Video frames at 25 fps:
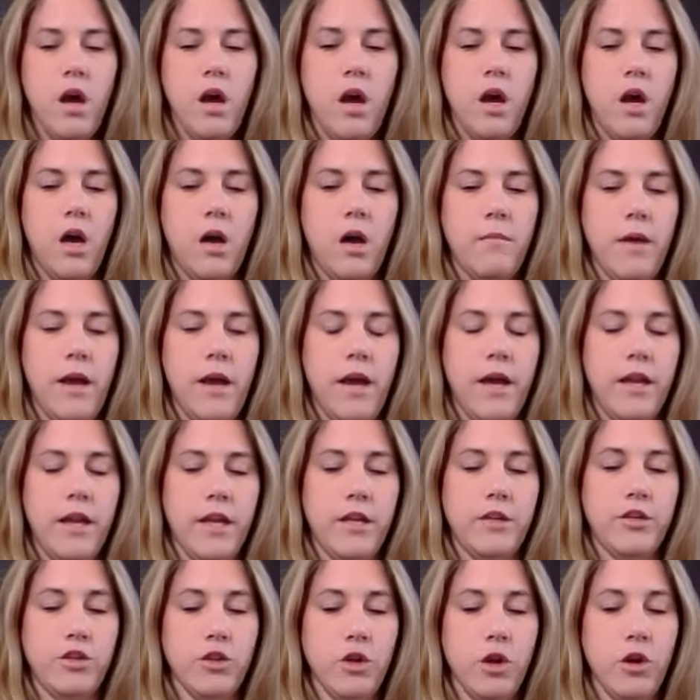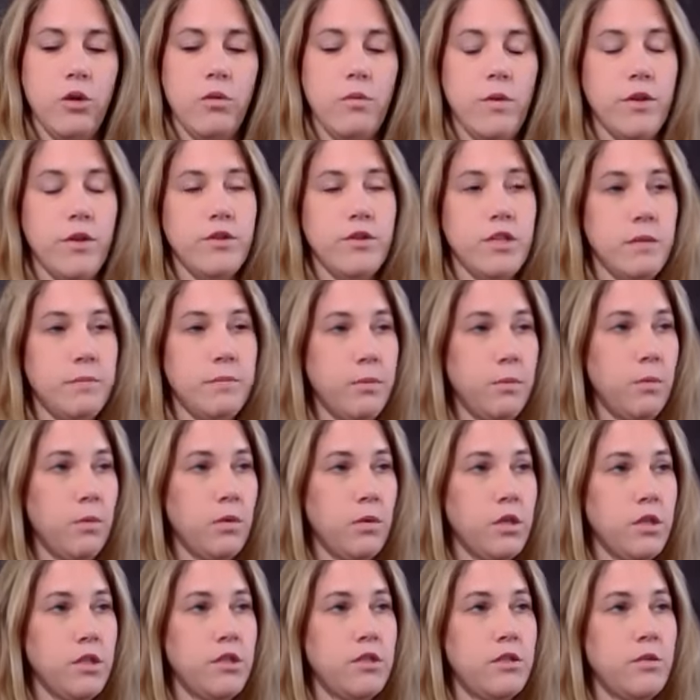at a show with tip
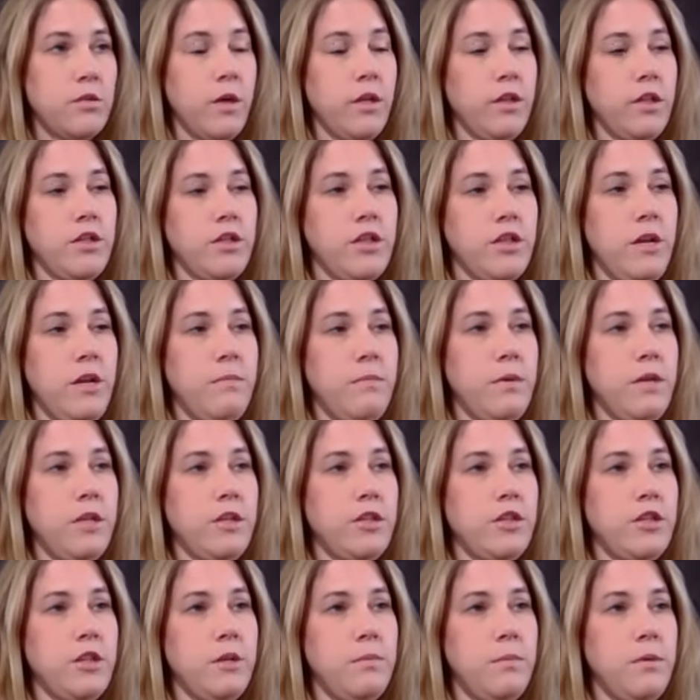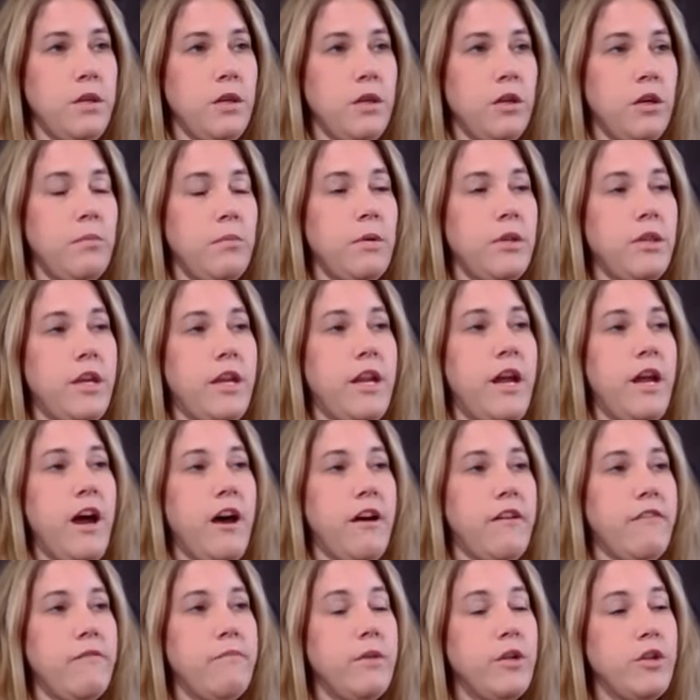awards during the championship year, but that
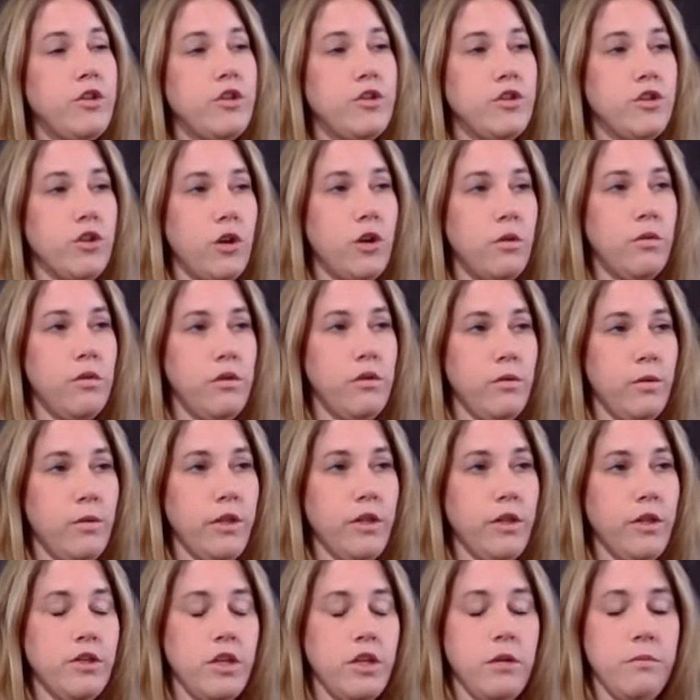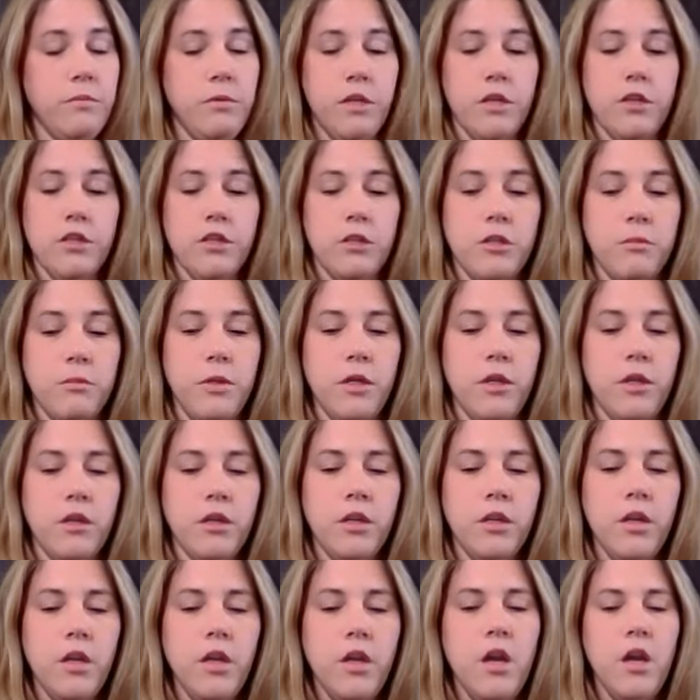have been shown during the championship
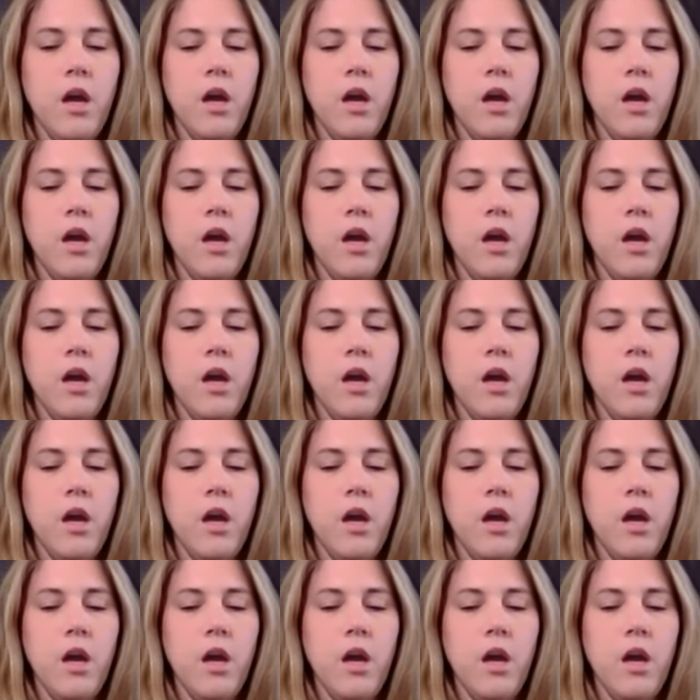year.